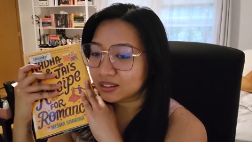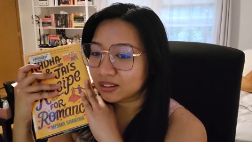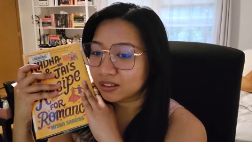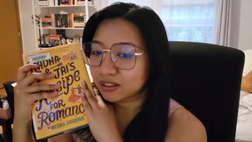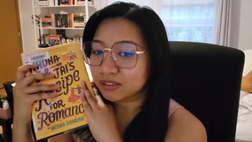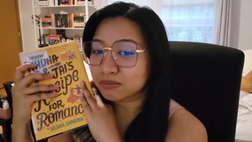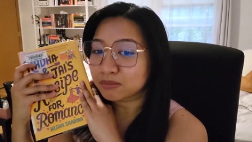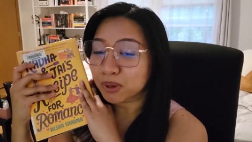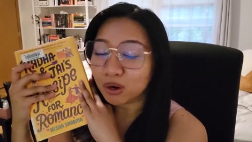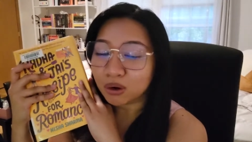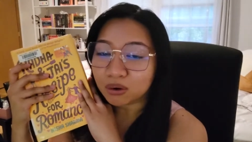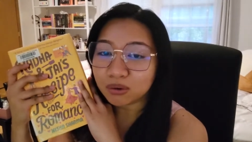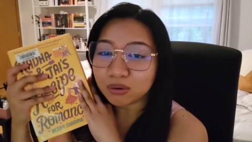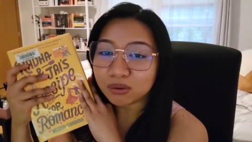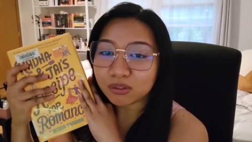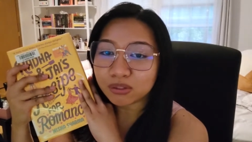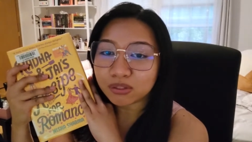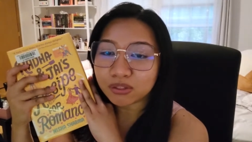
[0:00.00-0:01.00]
they're
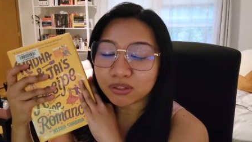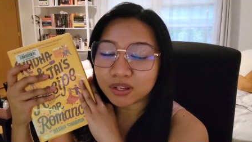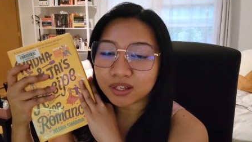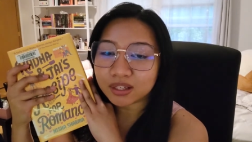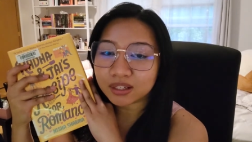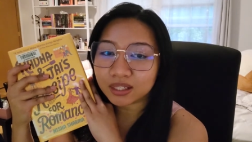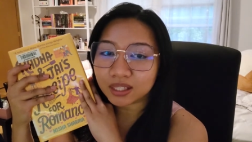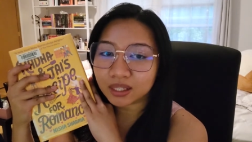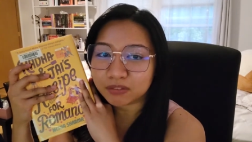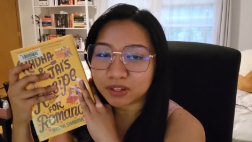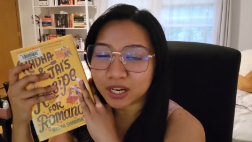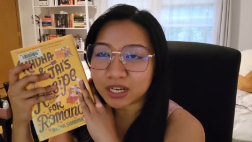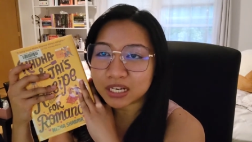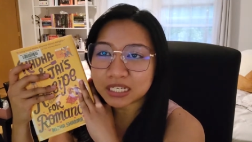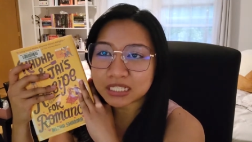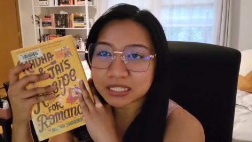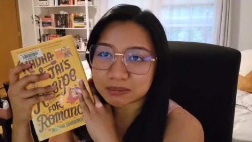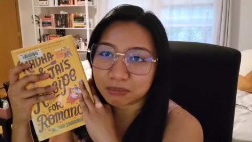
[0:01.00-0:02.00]
both
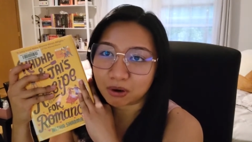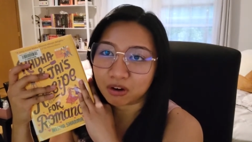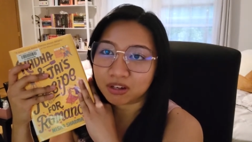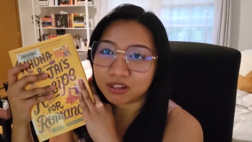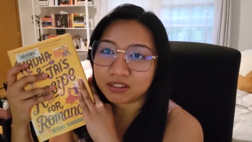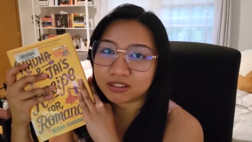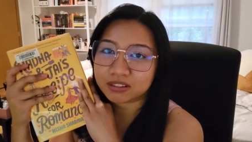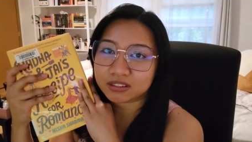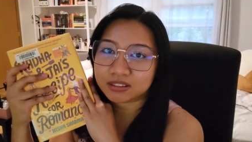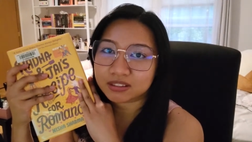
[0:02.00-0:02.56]
very smart,